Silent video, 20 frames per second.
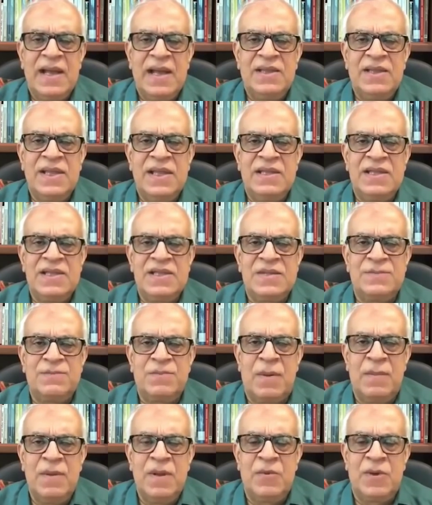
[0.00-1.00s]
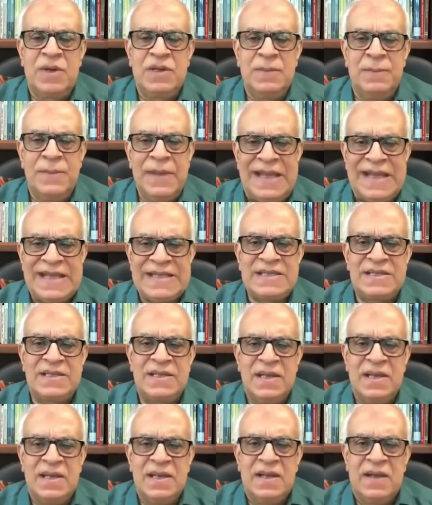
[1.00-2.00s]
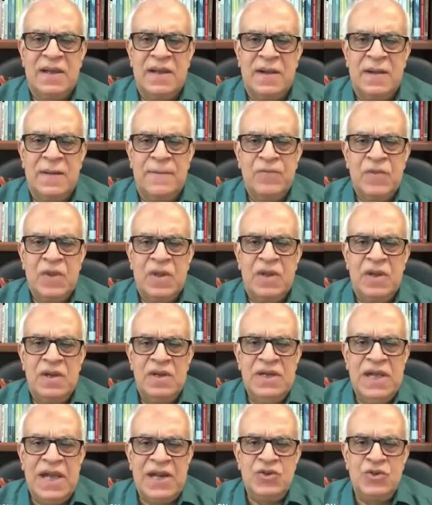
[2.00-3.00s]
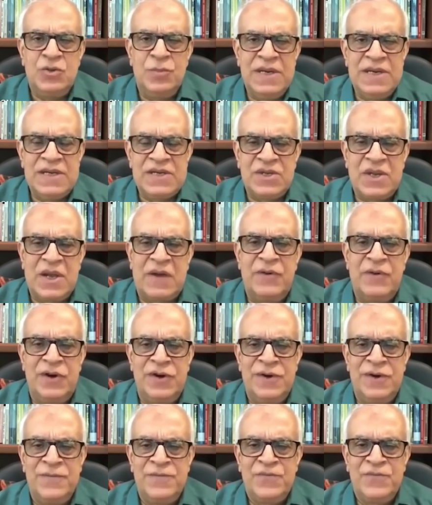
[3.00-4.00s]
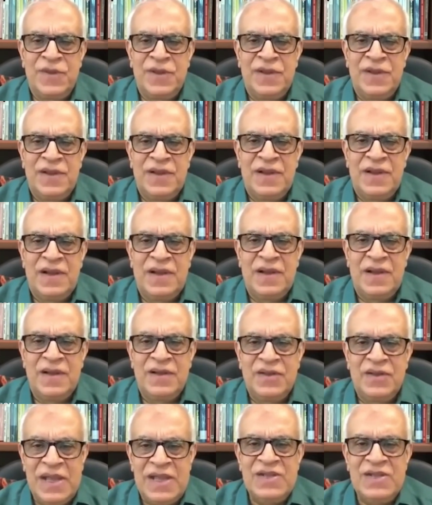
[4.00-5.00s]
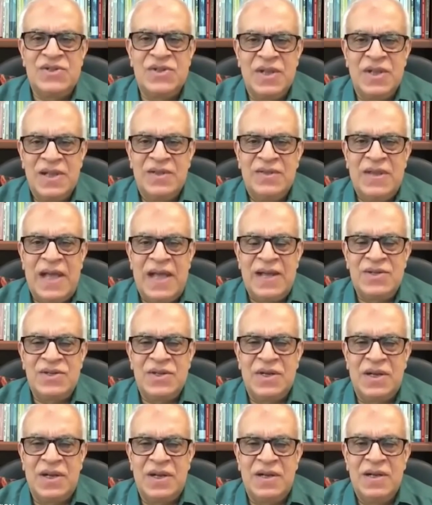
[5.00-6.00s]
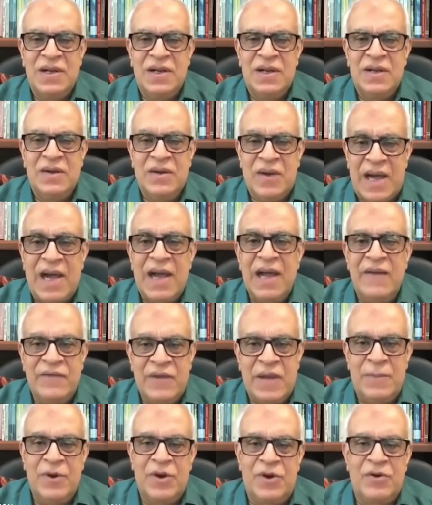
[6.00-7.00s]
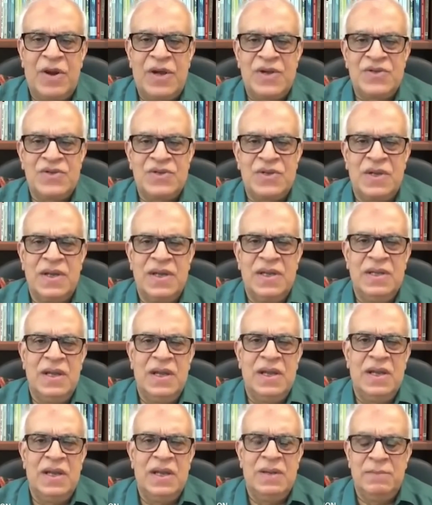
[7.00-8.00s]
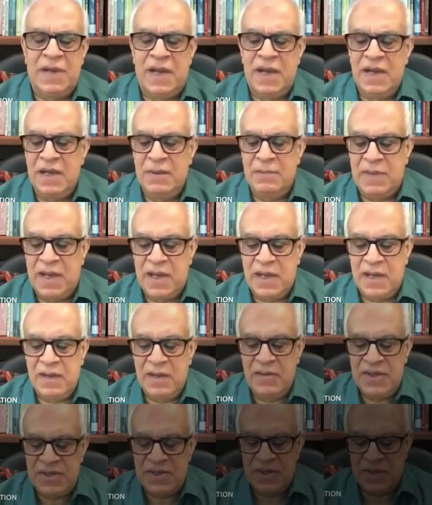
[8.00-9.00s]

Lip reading: think this is probably one of the biggest yet to be discovered things that I have come across in my recent